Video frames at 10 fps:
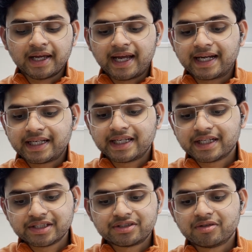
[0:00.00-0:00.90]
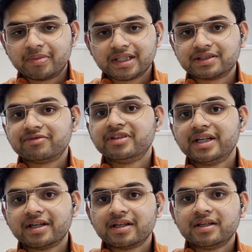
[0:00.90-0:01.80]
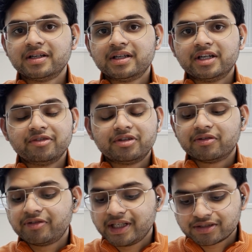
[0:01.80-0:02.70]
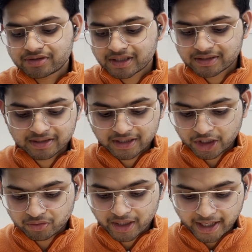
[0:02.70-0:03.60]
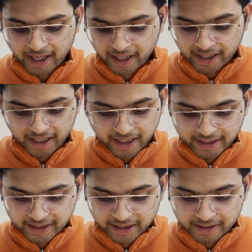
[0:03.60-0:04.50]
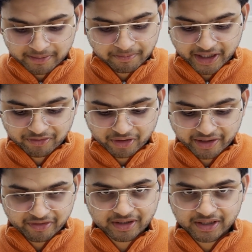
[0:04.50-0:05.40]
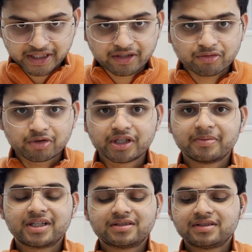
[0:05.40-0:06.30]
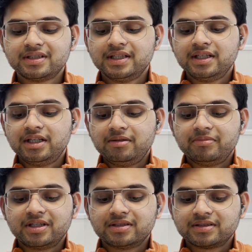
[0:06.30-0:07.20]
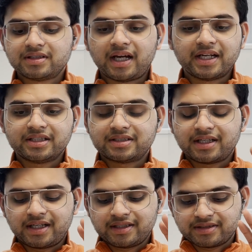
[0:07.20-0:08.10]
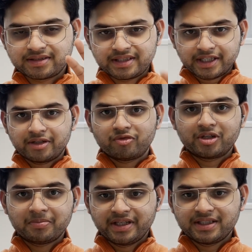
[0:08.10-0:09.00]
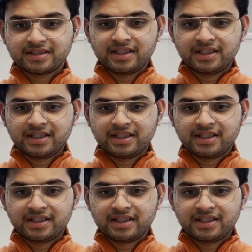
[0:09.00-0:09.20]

and take additional breaks if needed. if you're feeling stressed. That's why I take break for every 30 or 40 minutes, because I just can't sit in one place